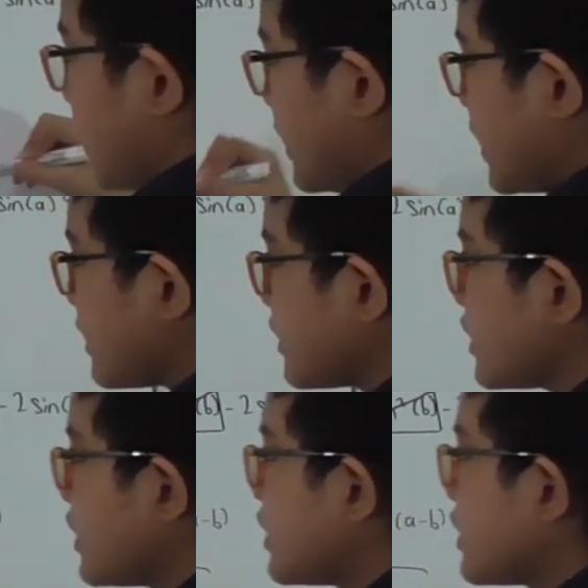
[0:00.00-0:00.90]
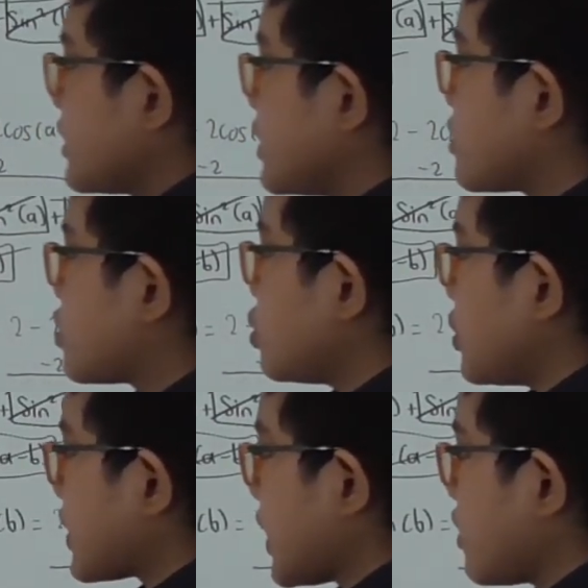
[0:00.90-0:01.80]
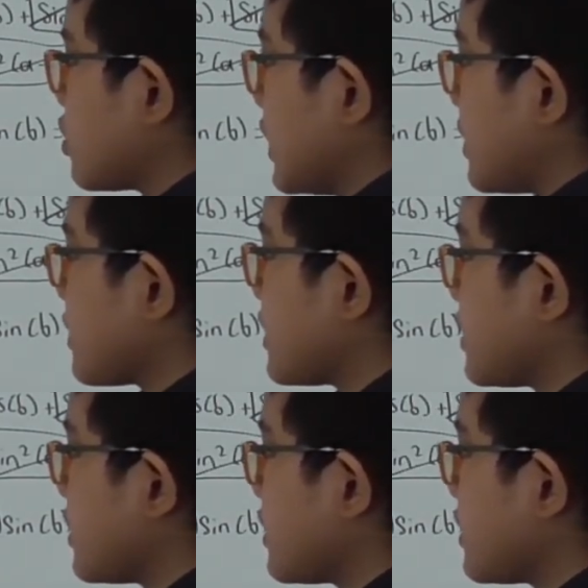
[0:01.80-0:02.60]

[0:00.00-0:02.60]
And then these 2 will cancel out.